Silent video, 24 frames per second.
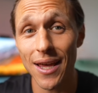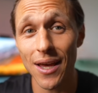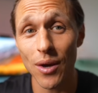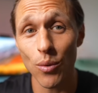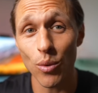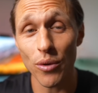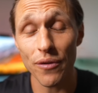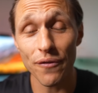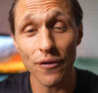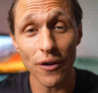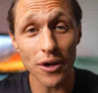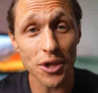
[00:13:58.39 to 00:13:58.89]

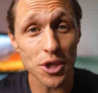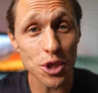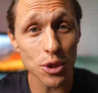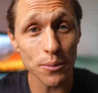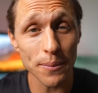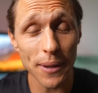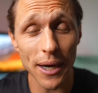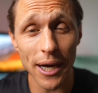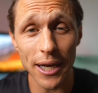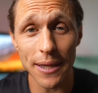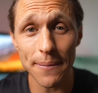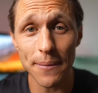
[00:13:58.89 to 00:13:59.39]
With functional
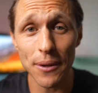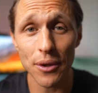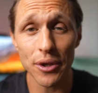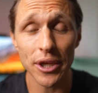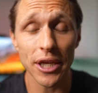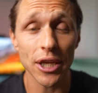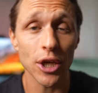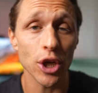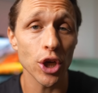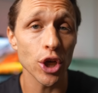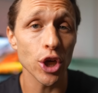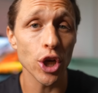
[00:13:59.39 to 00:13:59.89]

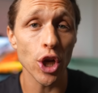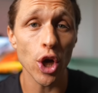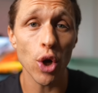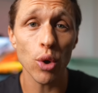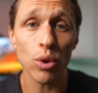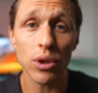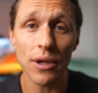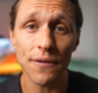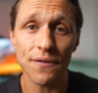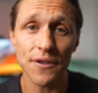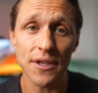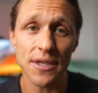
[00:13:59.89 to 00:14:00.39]
bodybuilding, no
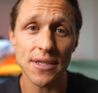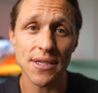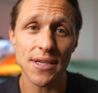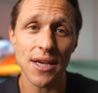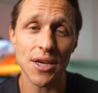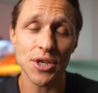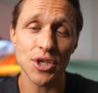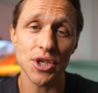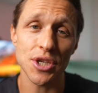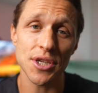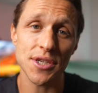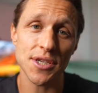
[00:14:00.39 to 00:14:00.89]
lifting
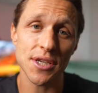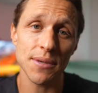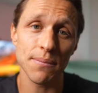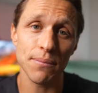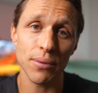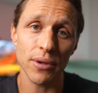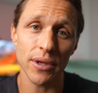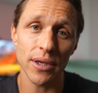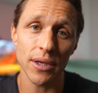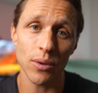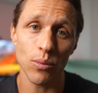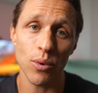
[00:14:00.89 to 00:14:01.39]
session is complete